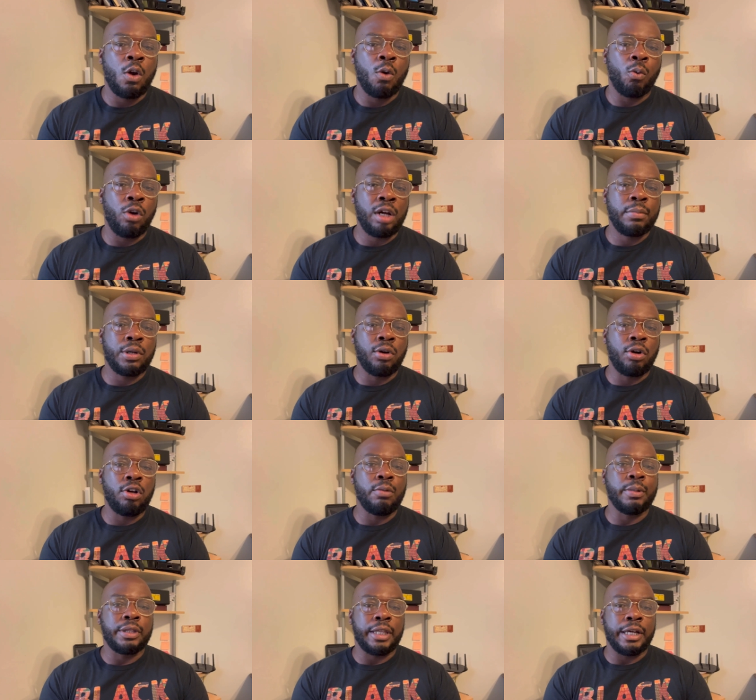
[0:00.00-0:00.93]
Where I'm
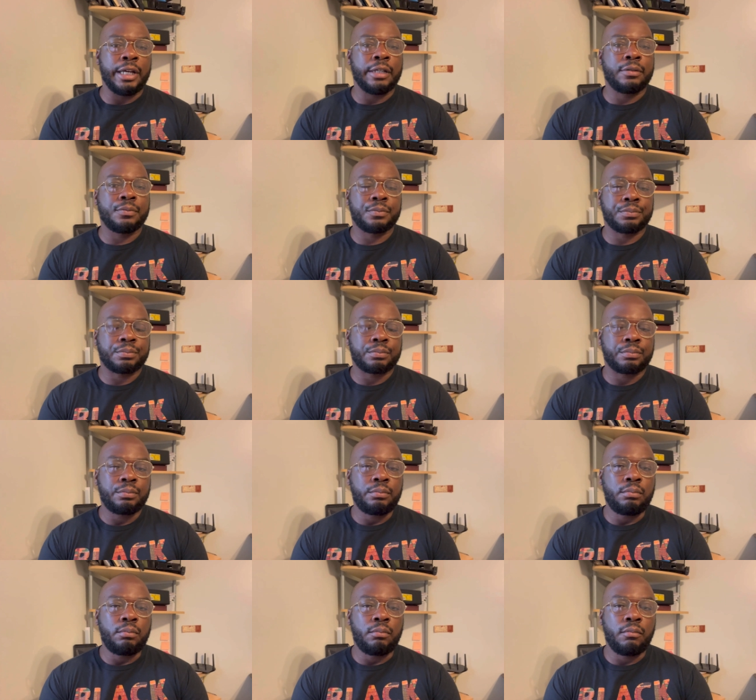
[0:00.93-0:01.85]
going with that
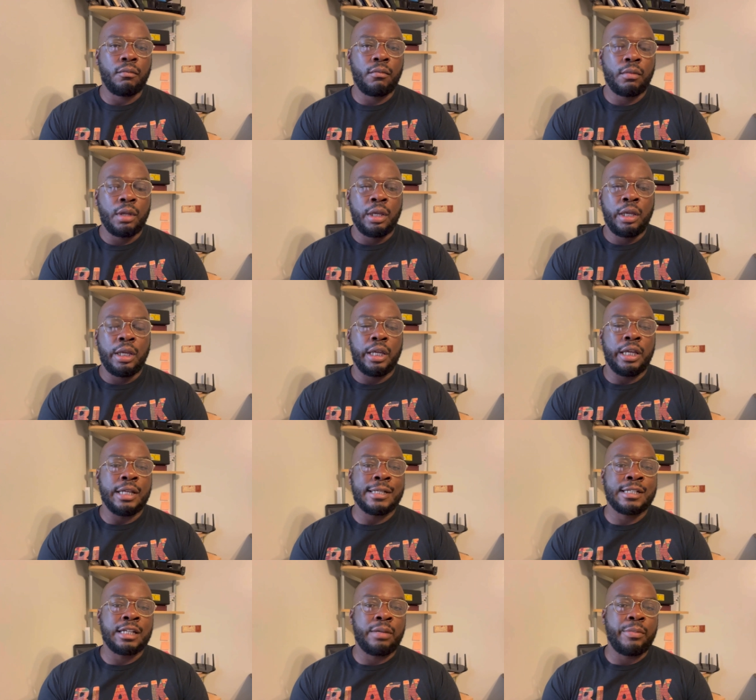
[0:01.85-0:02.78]

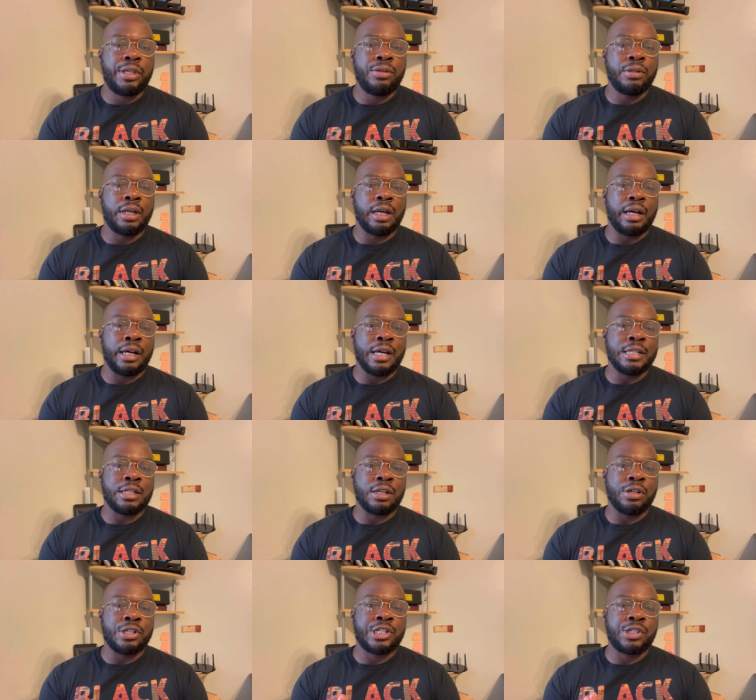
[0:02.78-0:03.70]
is some of you guys
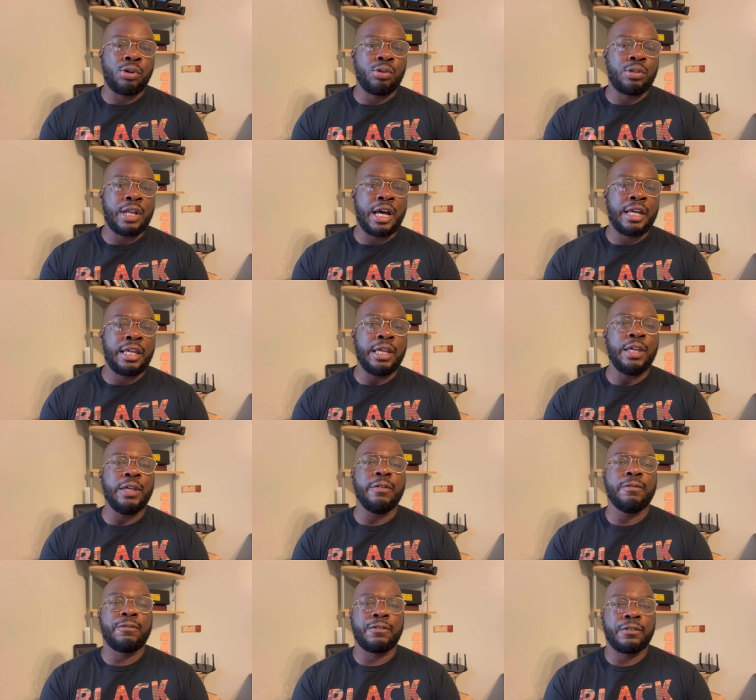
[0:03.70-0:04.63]
are so
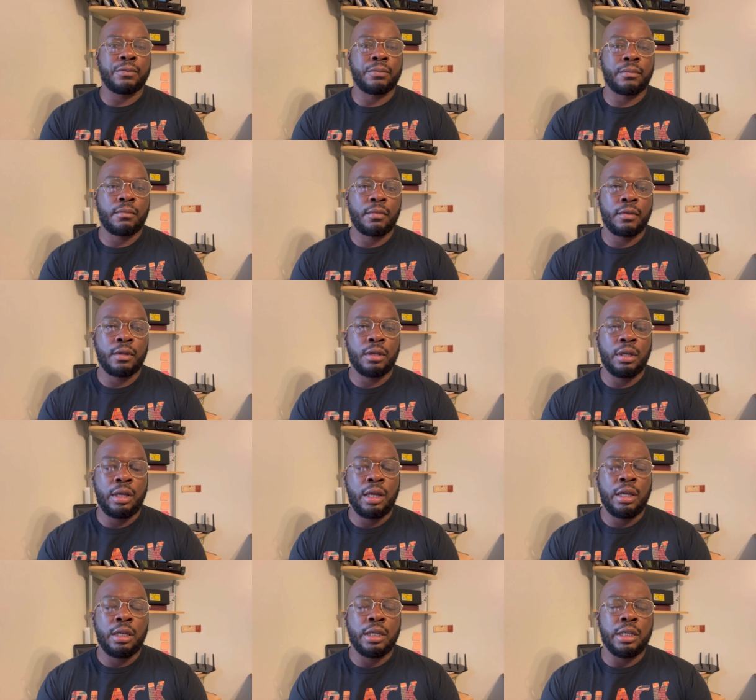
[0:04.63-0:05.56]
naive
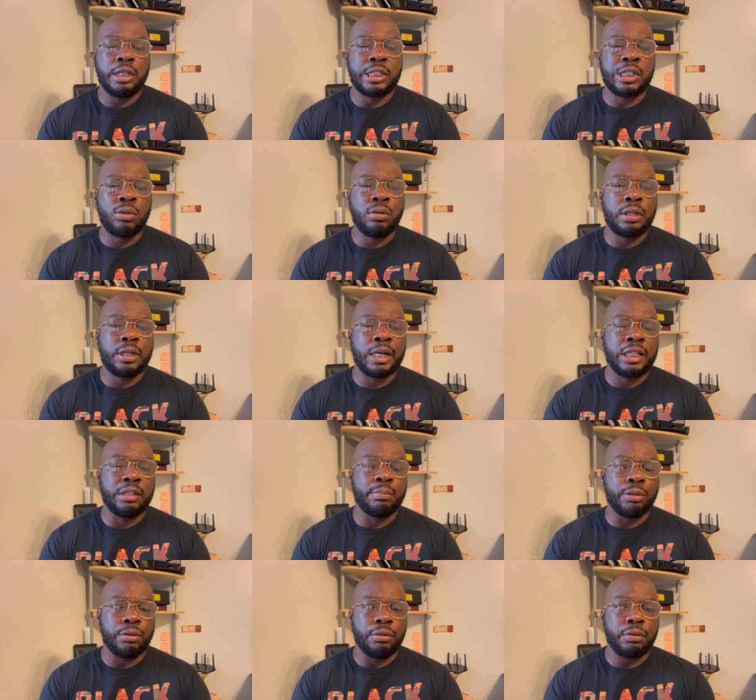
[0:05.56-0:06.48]
and so
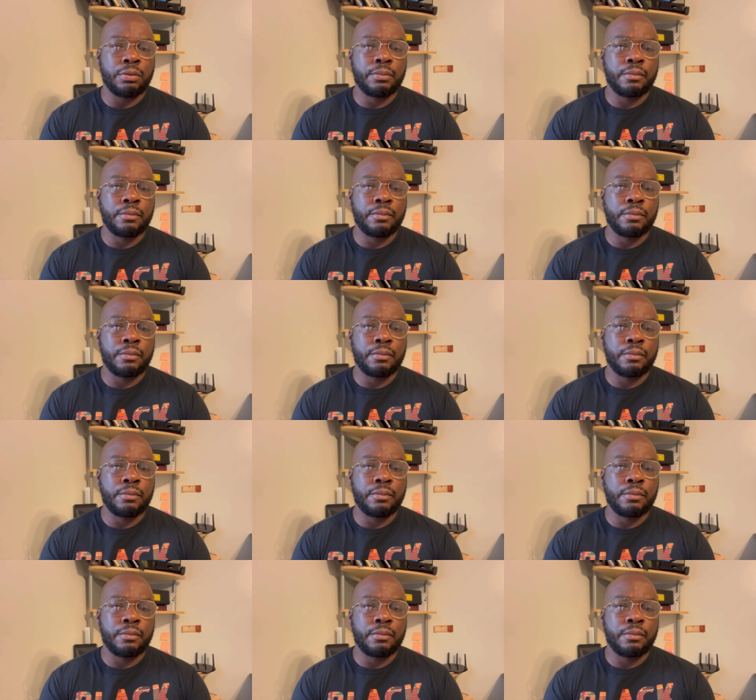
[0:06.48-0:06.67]
gullible